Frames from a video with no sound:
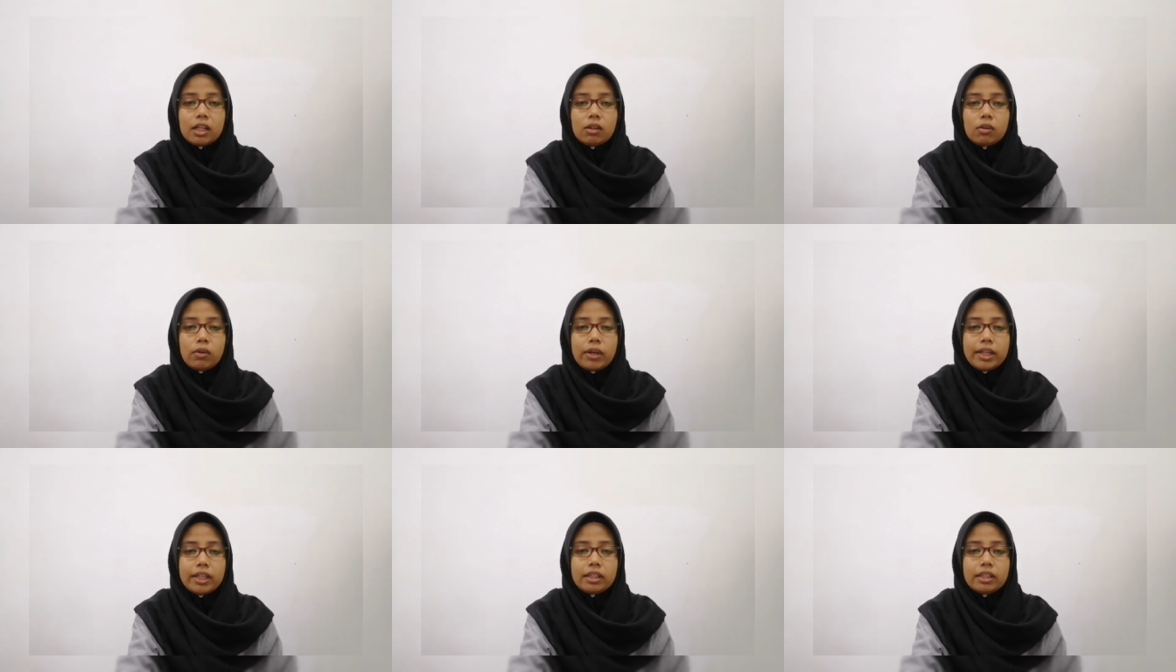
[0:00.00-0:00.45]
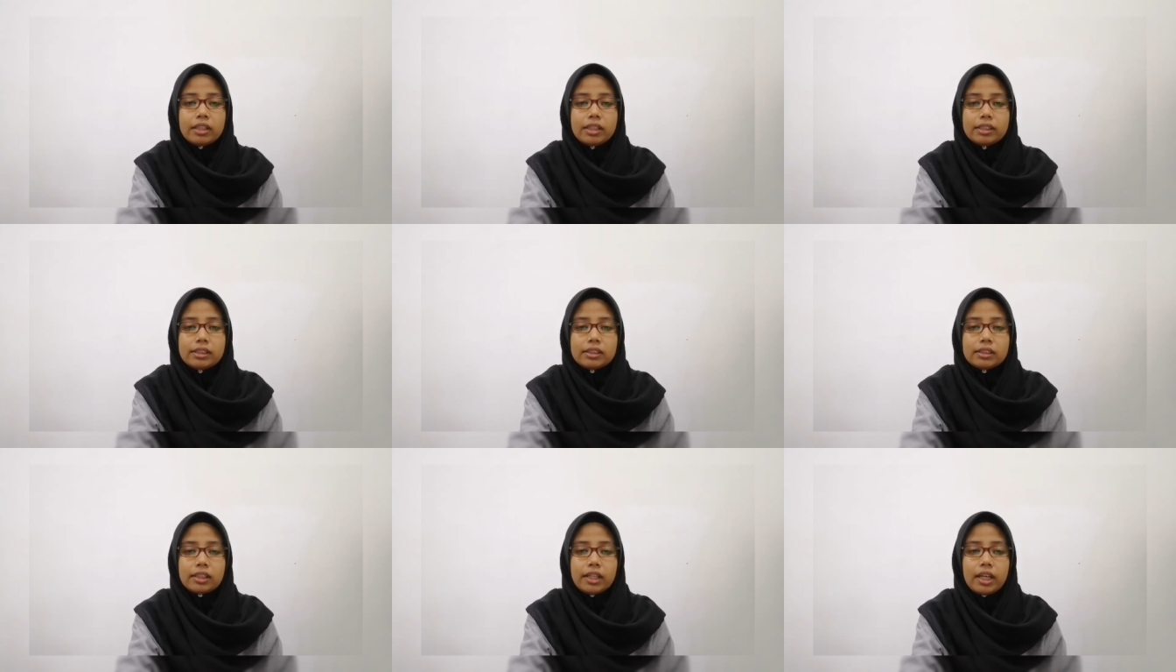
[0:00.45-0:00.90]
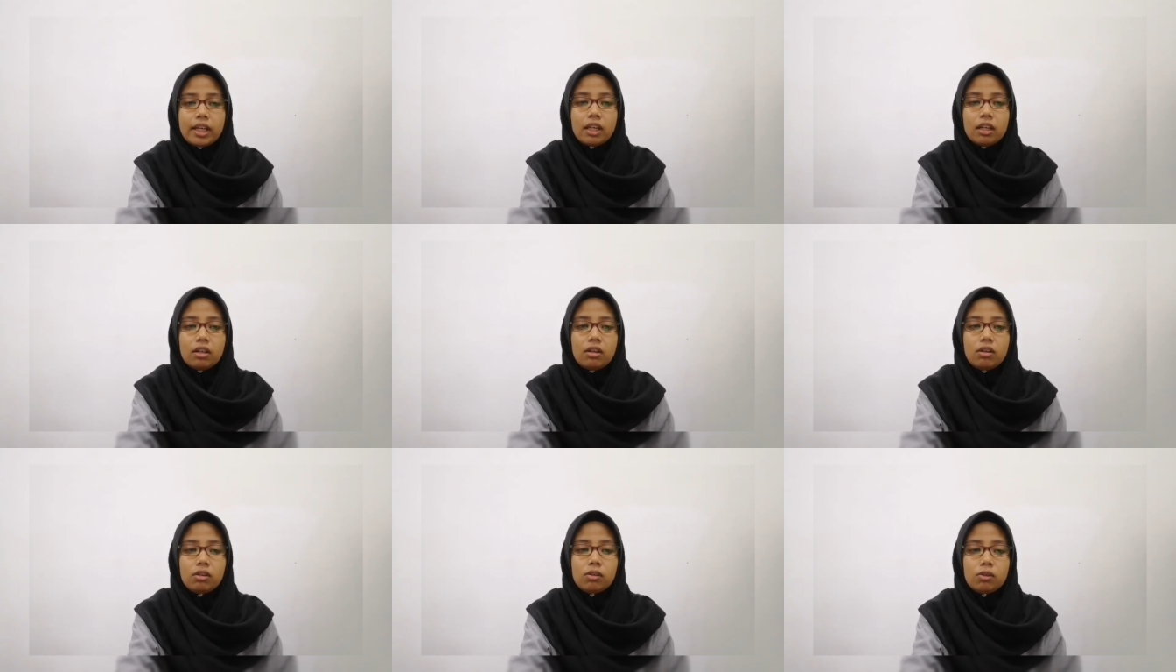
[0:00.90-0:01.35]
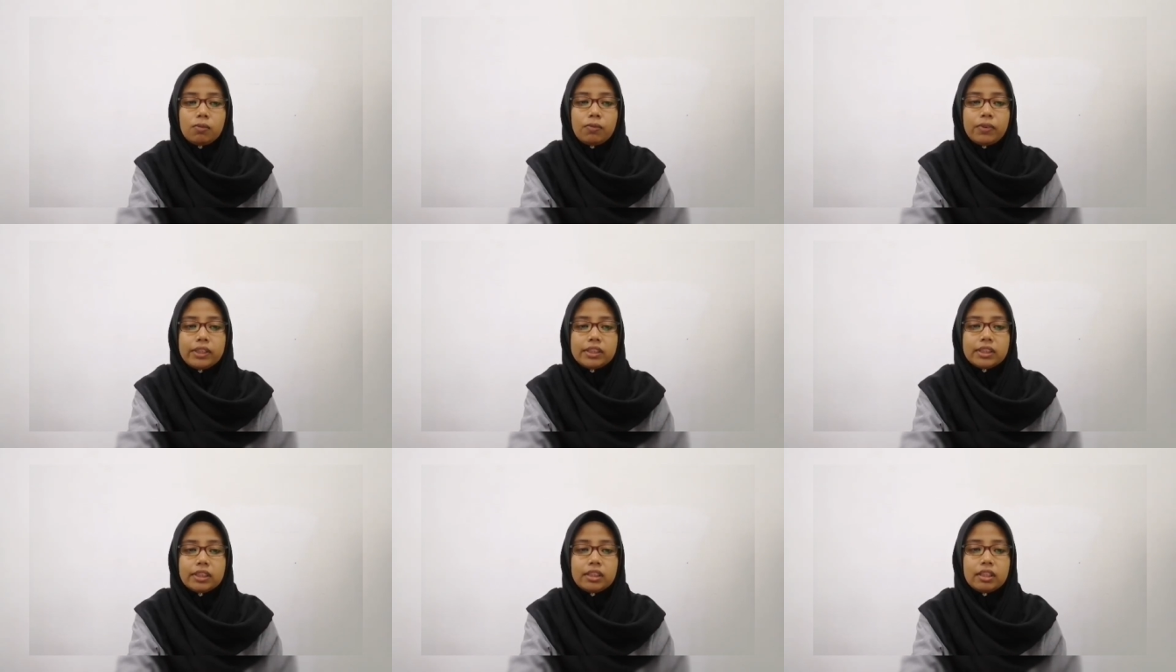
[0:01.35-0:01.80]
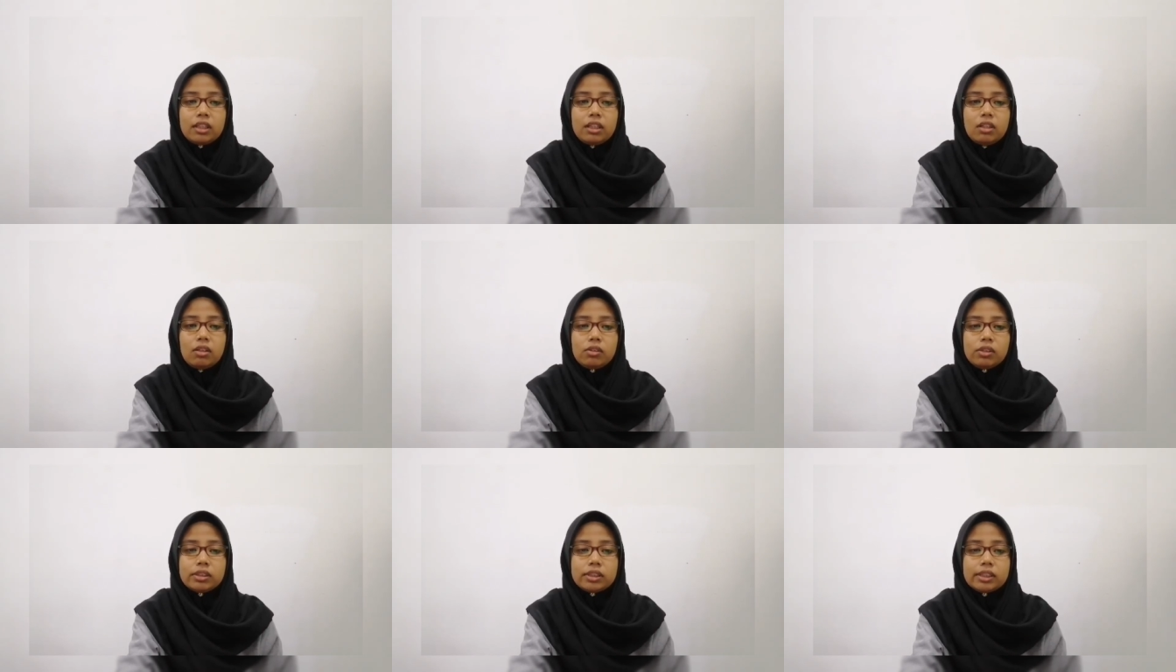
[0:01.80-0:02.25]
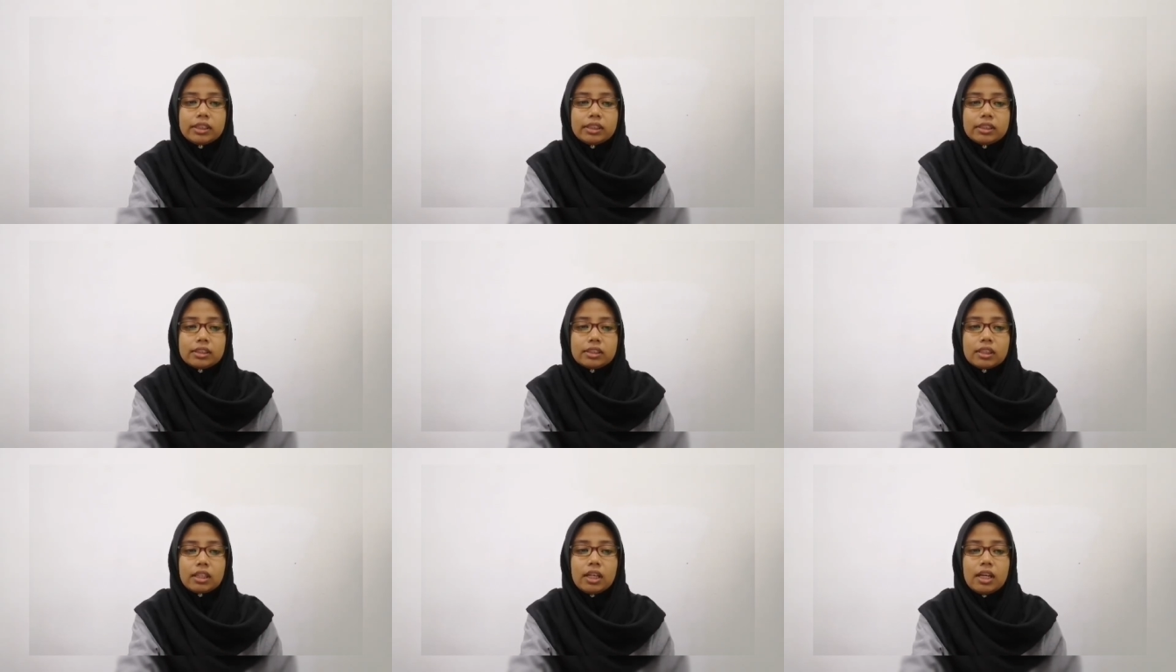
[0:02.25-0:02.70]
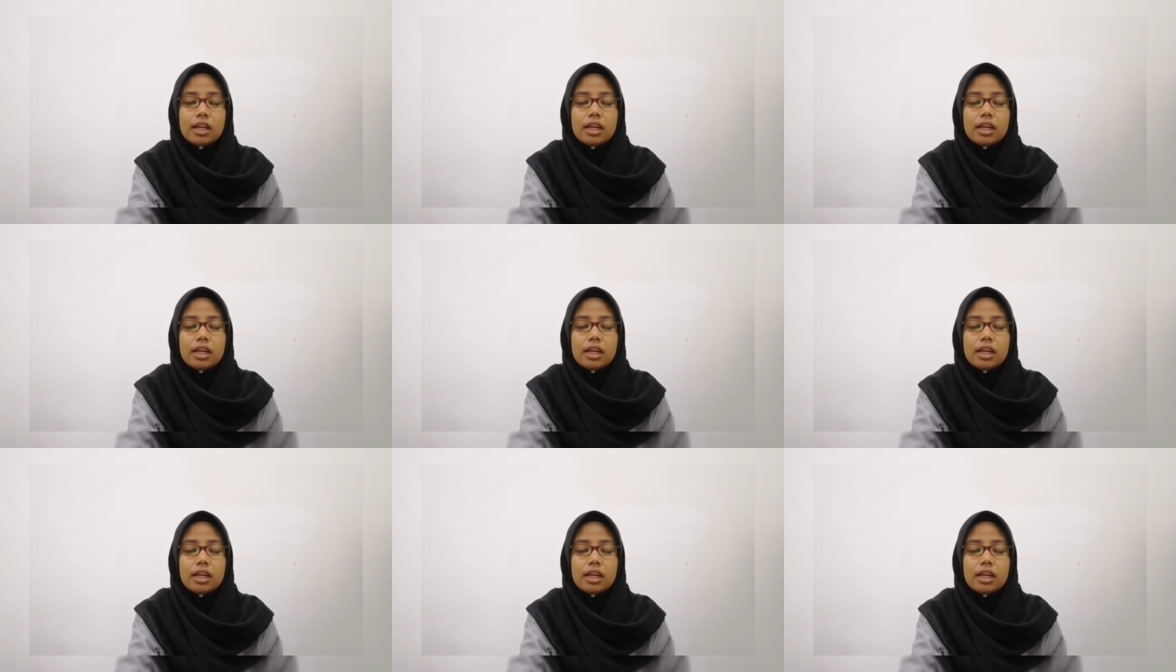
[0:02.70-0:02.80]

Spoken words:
quietness, and low frictional losses,